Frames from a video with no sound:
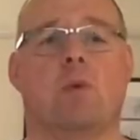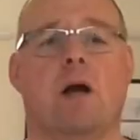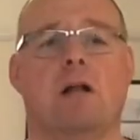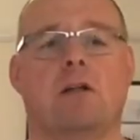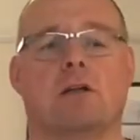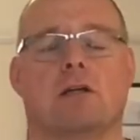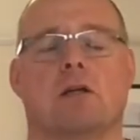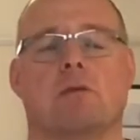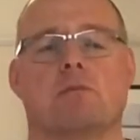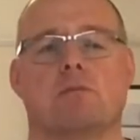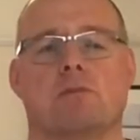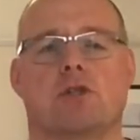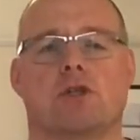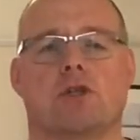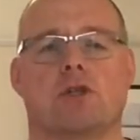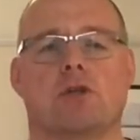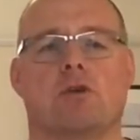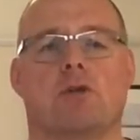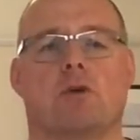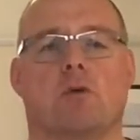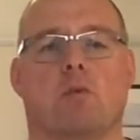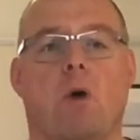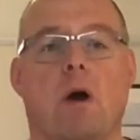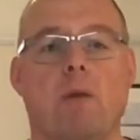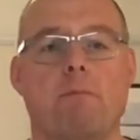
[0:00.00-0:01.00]
welcome to
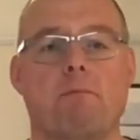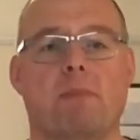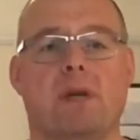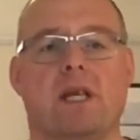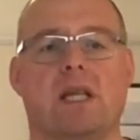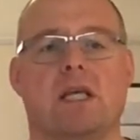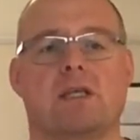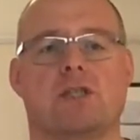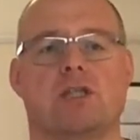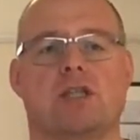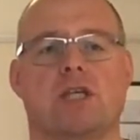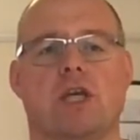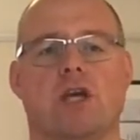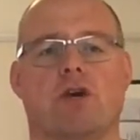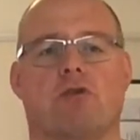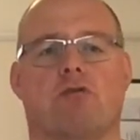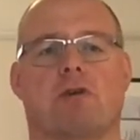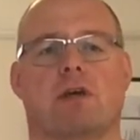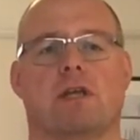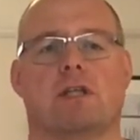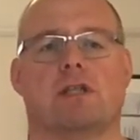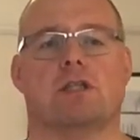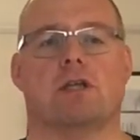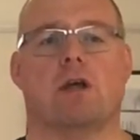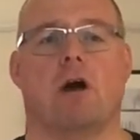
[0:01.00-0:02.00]
the 1-minute
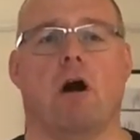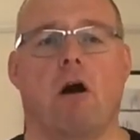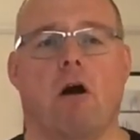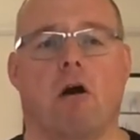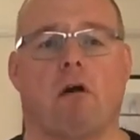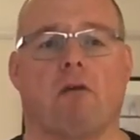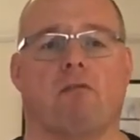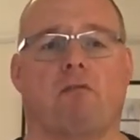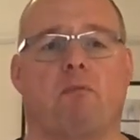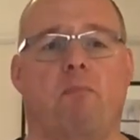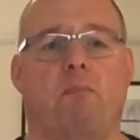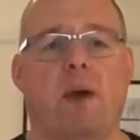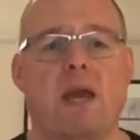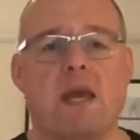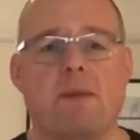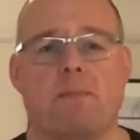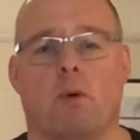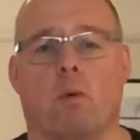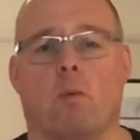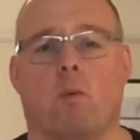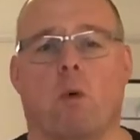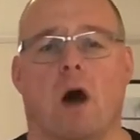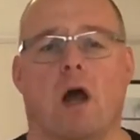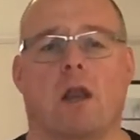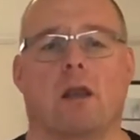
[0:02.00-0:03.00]
secrets of
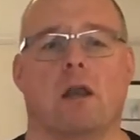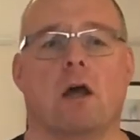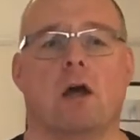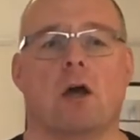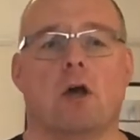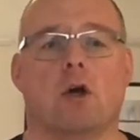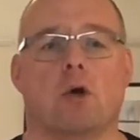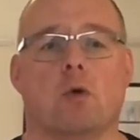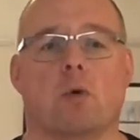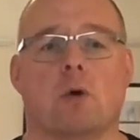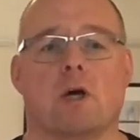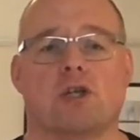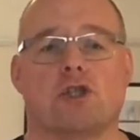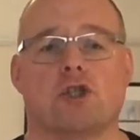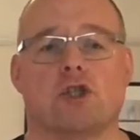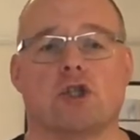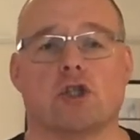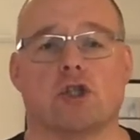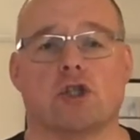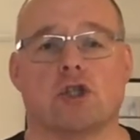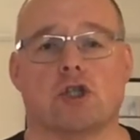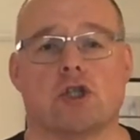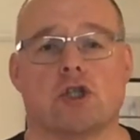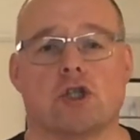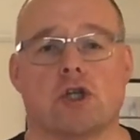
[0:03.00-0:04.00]
paper 1,
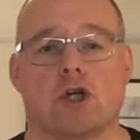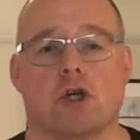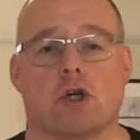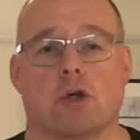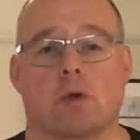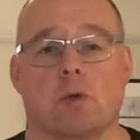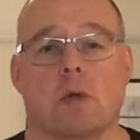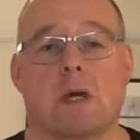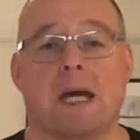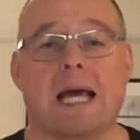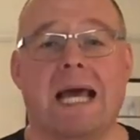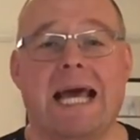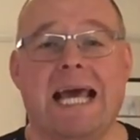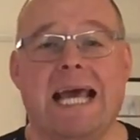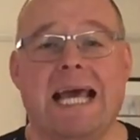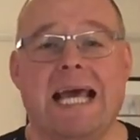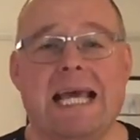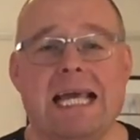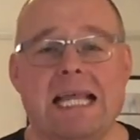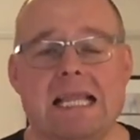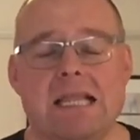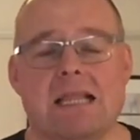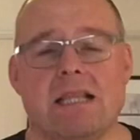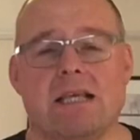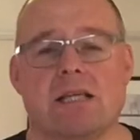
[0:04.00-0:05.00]
question 2.
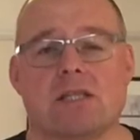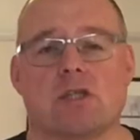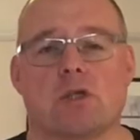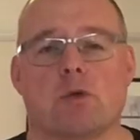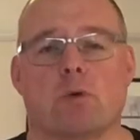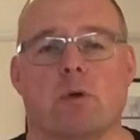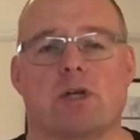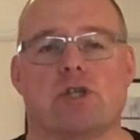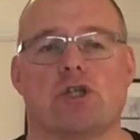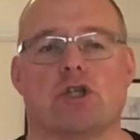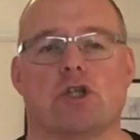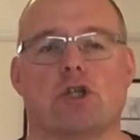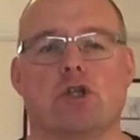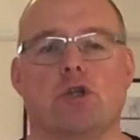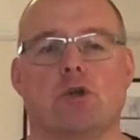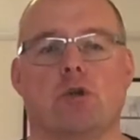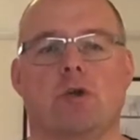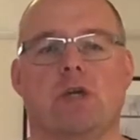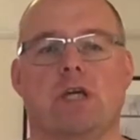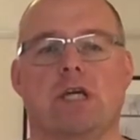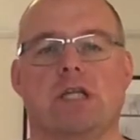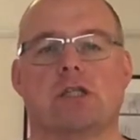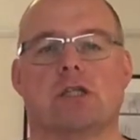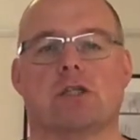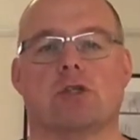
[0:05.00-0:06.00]
In this question, you
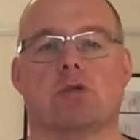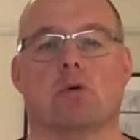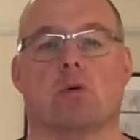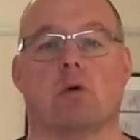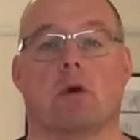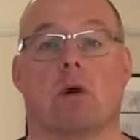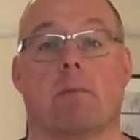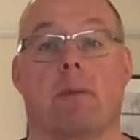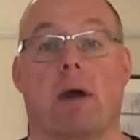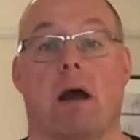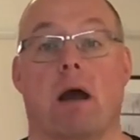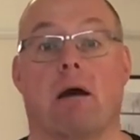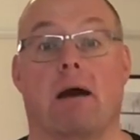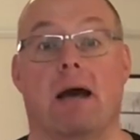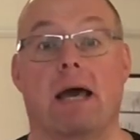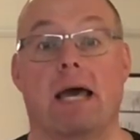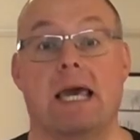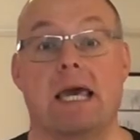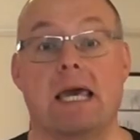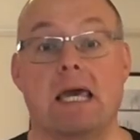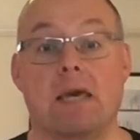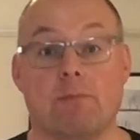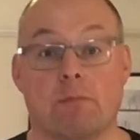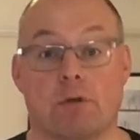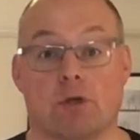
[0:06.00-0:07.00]
need to talk about
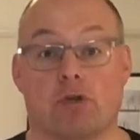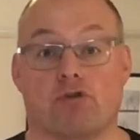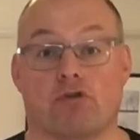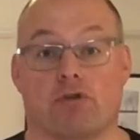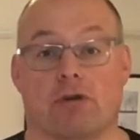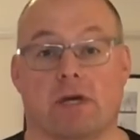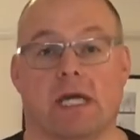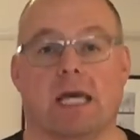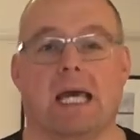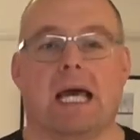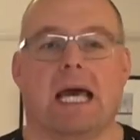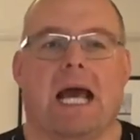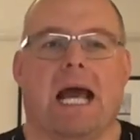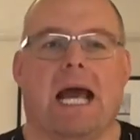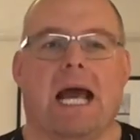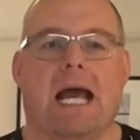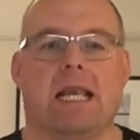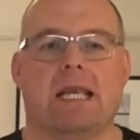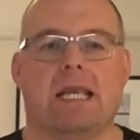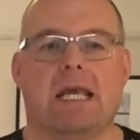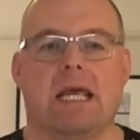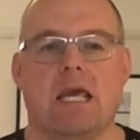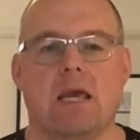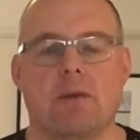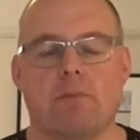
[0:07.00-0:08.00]
imagery.
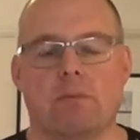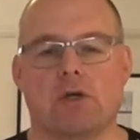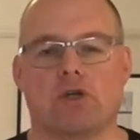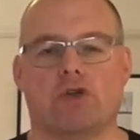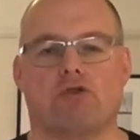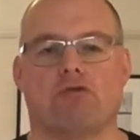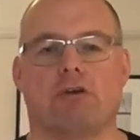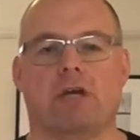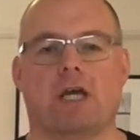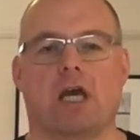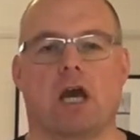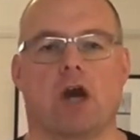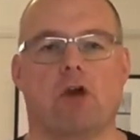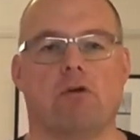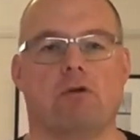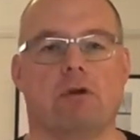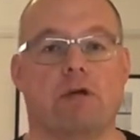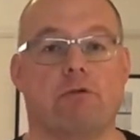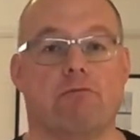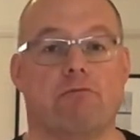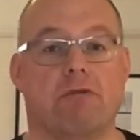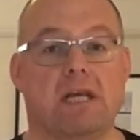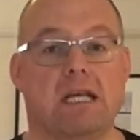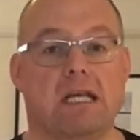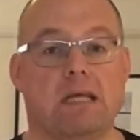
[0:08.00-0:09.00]
And imagery
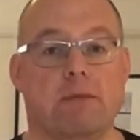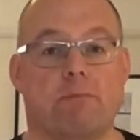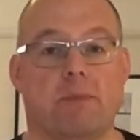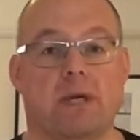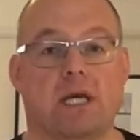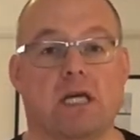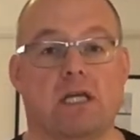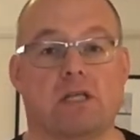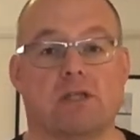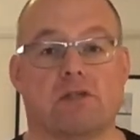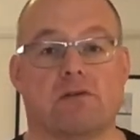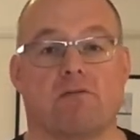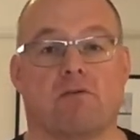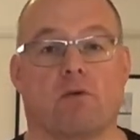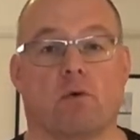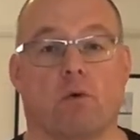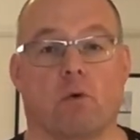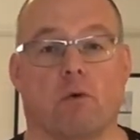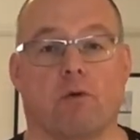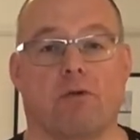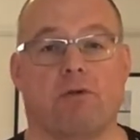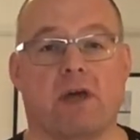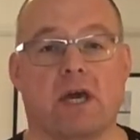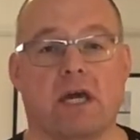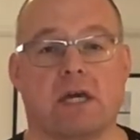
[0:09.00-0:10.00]
only really means
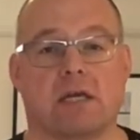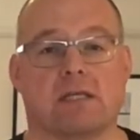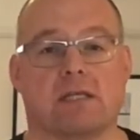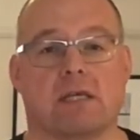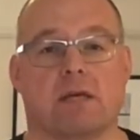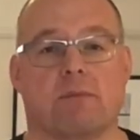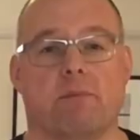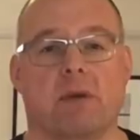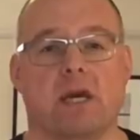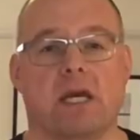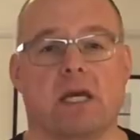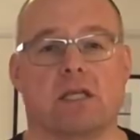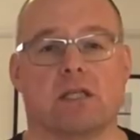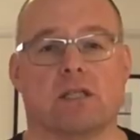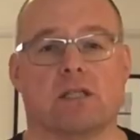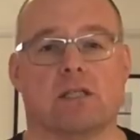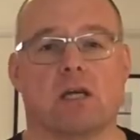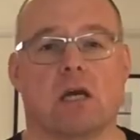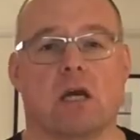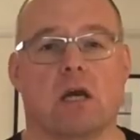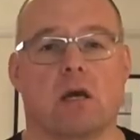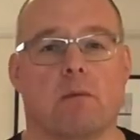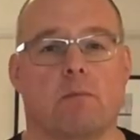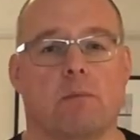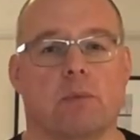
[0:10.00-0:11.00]
4 things. It
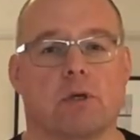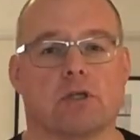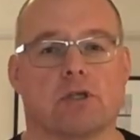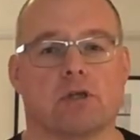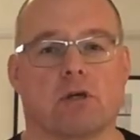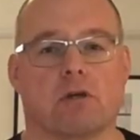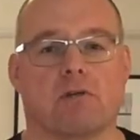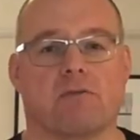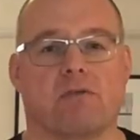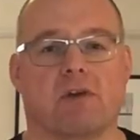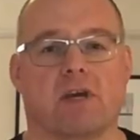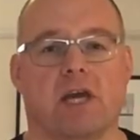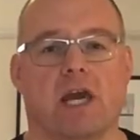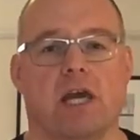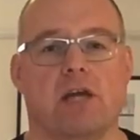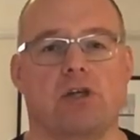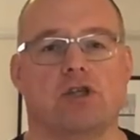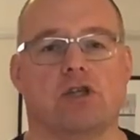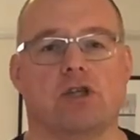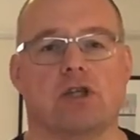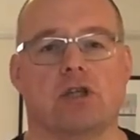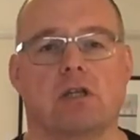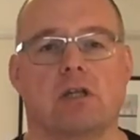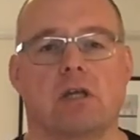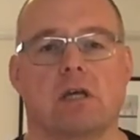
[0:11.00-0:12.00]
means
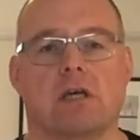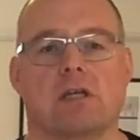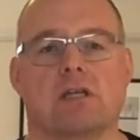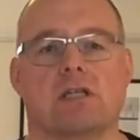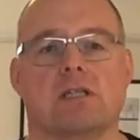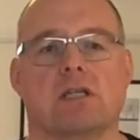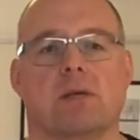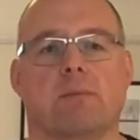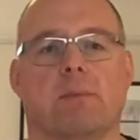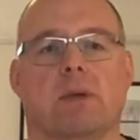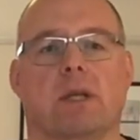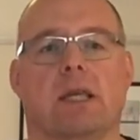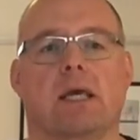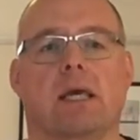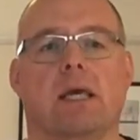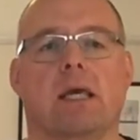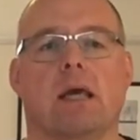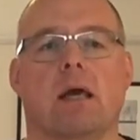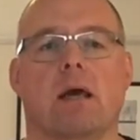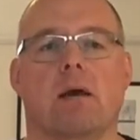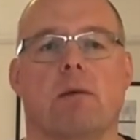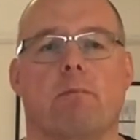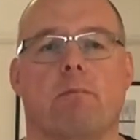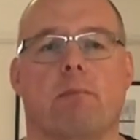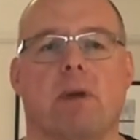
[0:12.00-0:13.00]
personification, simile,
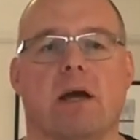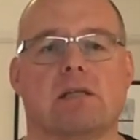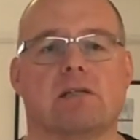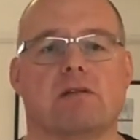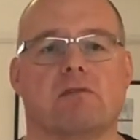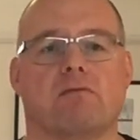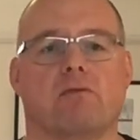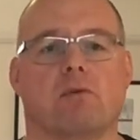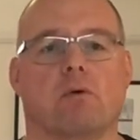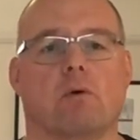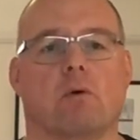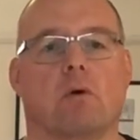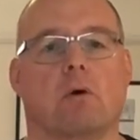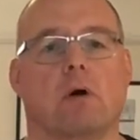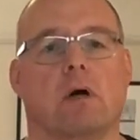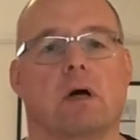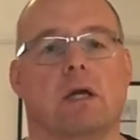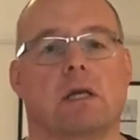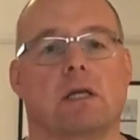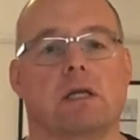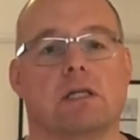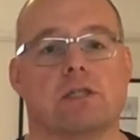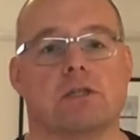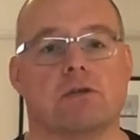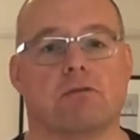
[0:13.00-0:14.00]
metaphor,
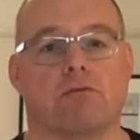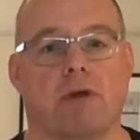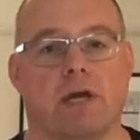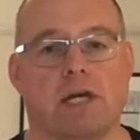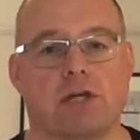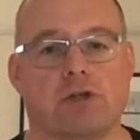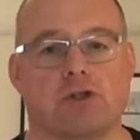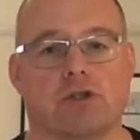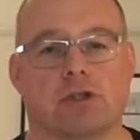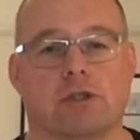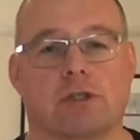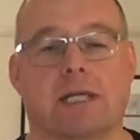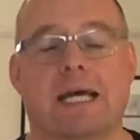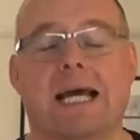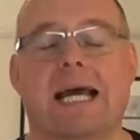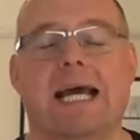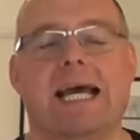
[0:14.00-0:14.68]
alliteration.